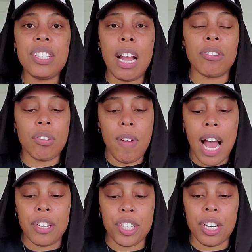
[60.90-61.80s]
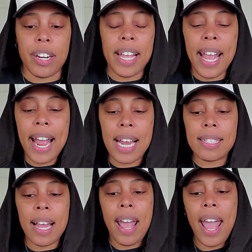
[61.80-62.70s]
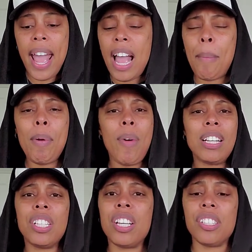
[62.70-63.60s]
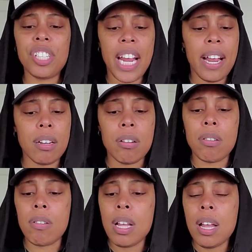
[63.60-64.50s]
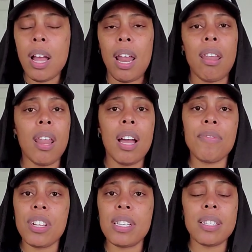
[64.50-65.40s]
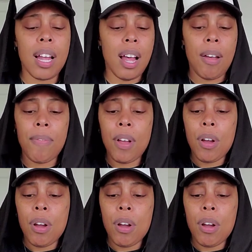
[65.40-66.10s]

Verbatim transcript: out to Roger and I said, hey, I've been watching your channel. I love your stuff.